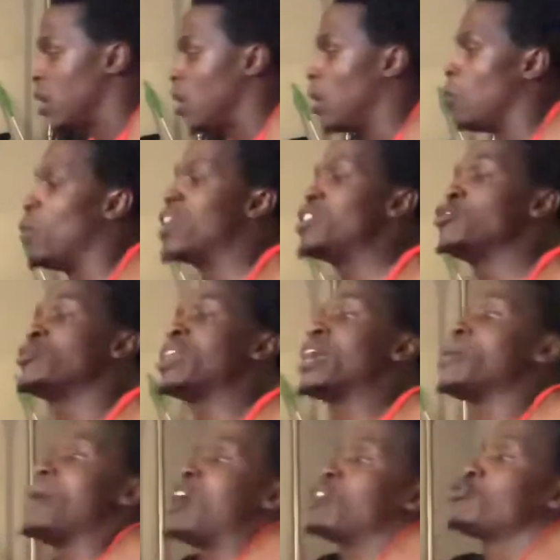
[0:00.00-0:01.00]
when you think
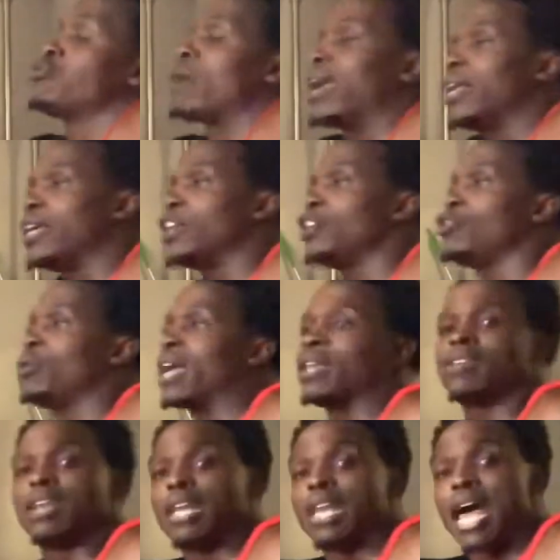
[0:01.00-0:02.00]
about training, you
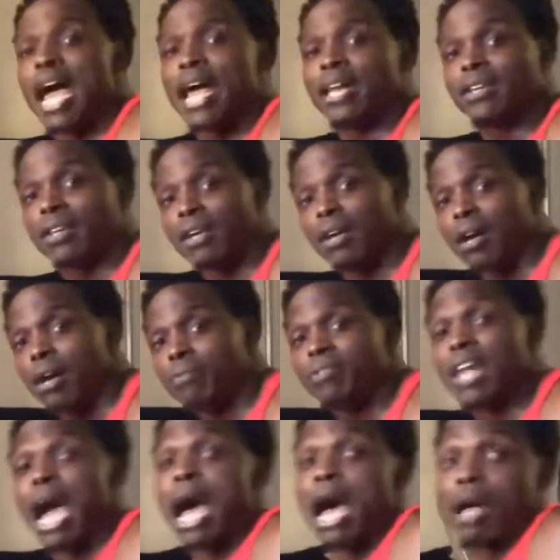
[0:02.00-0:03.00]
get
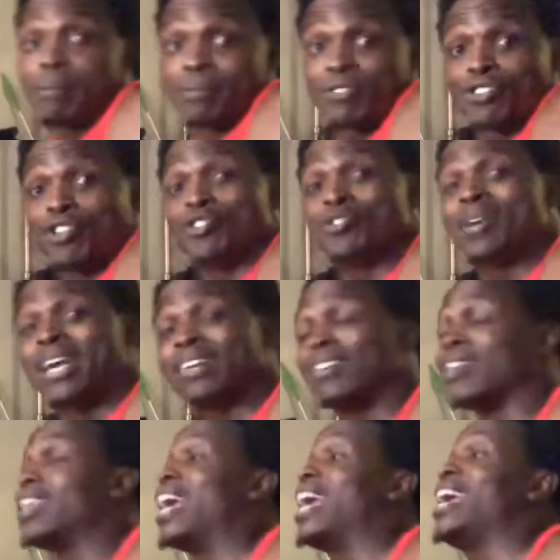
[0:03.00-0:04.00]
DOMS, so you get
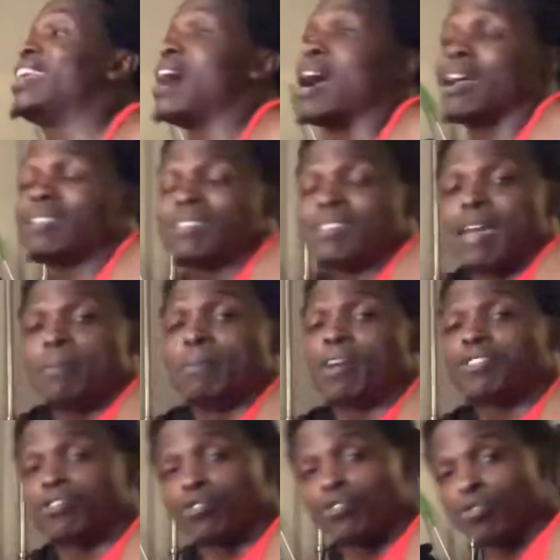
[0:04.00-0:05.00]
delayed onset
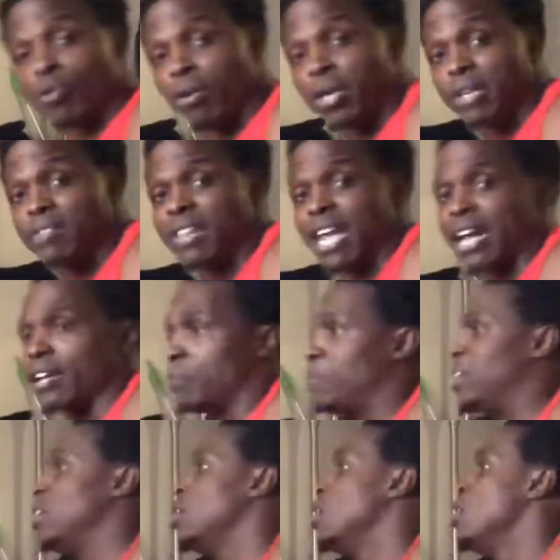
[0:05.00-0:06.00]
muscle soreness. That could
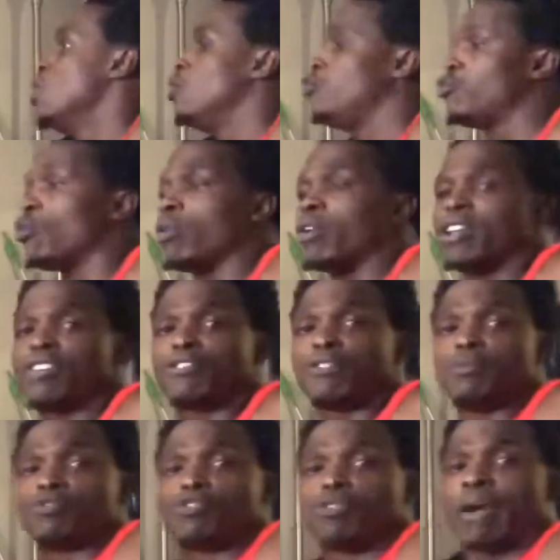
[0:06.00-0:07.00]
be soreness
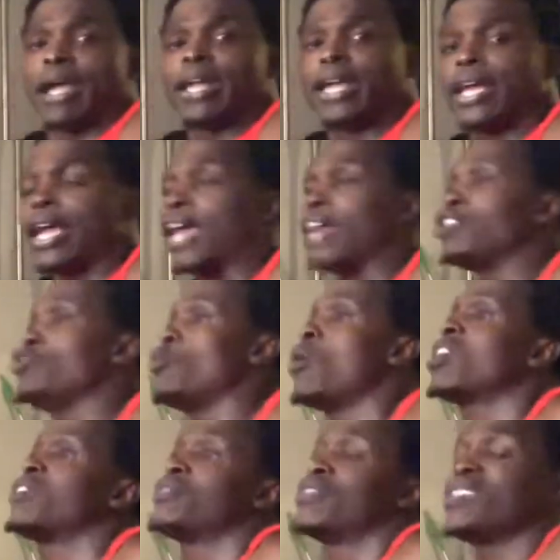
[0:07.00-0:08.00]
from training, and you
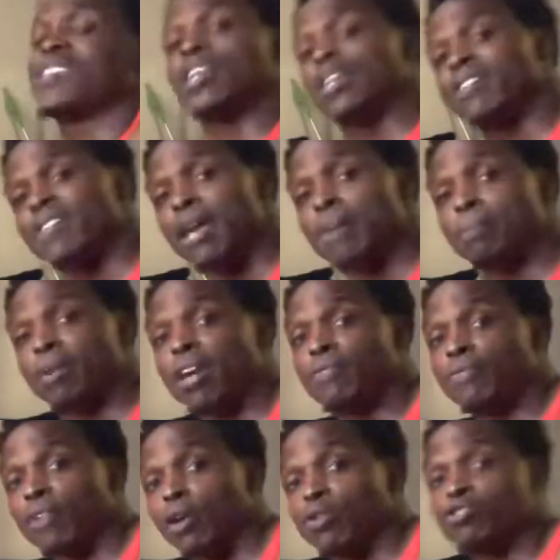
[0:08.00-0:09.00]
want to facilitate
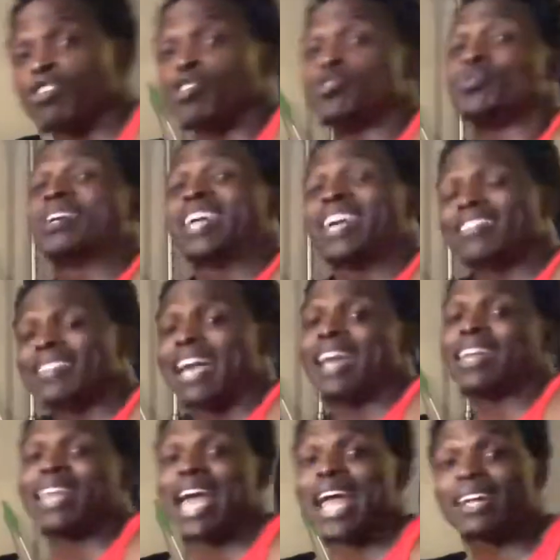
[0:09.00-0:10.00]
blood flow so you get
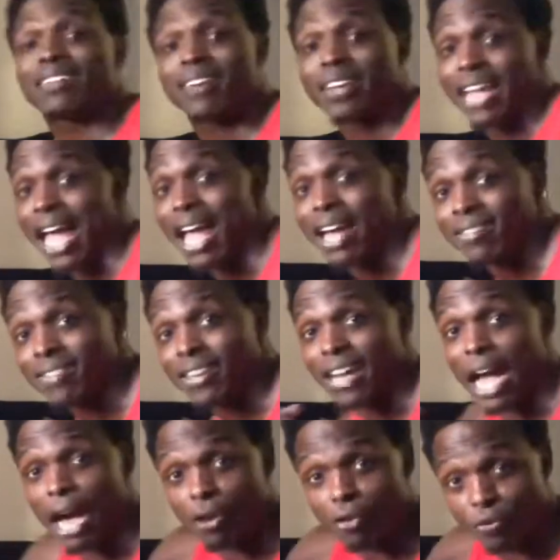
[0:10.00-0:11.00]
that lactic acid
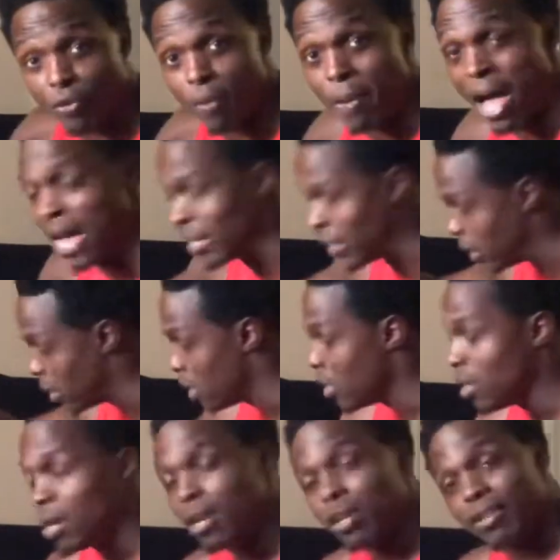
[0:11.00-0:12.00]
out of your body.
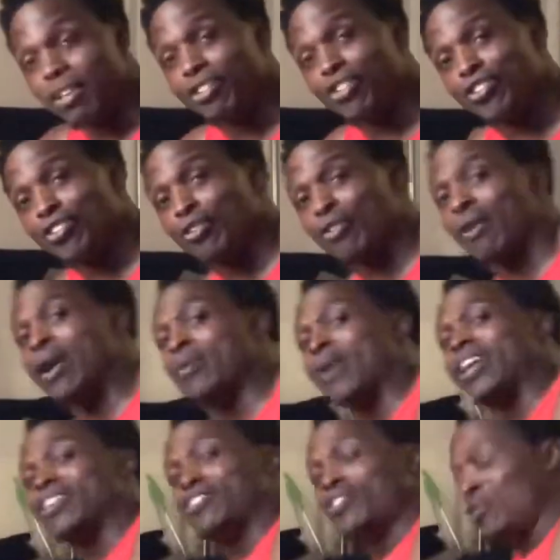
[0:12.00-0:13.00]
This is a great
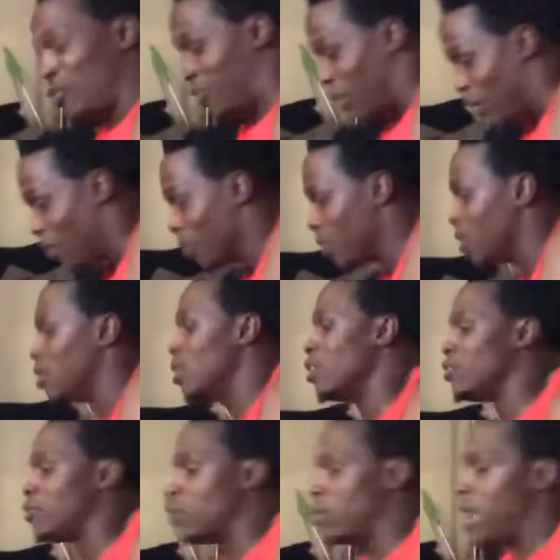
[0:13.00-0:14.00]
way to do so.
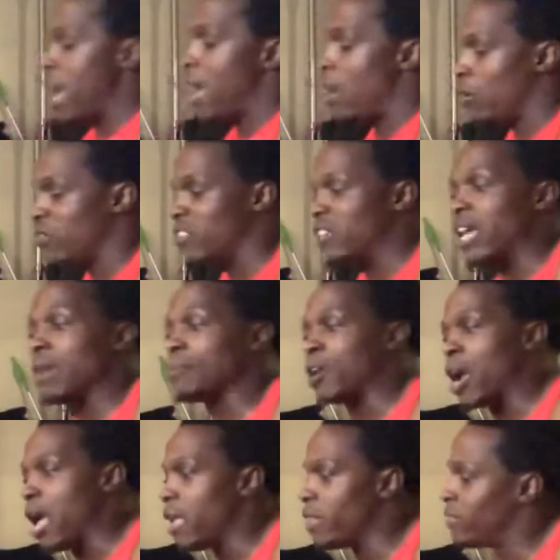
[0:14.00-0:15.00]
So now, same
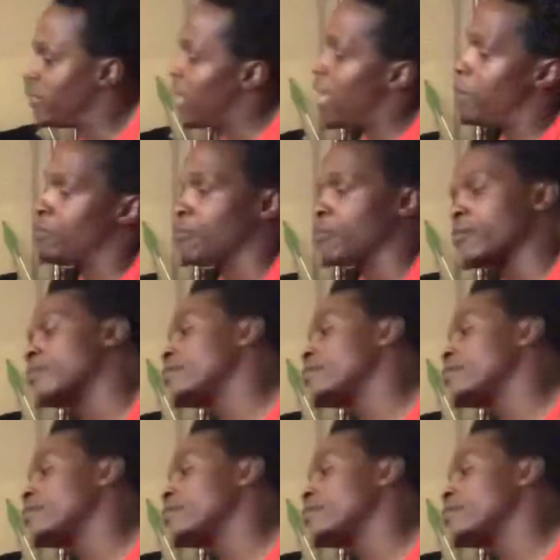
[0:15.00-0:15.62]
concept,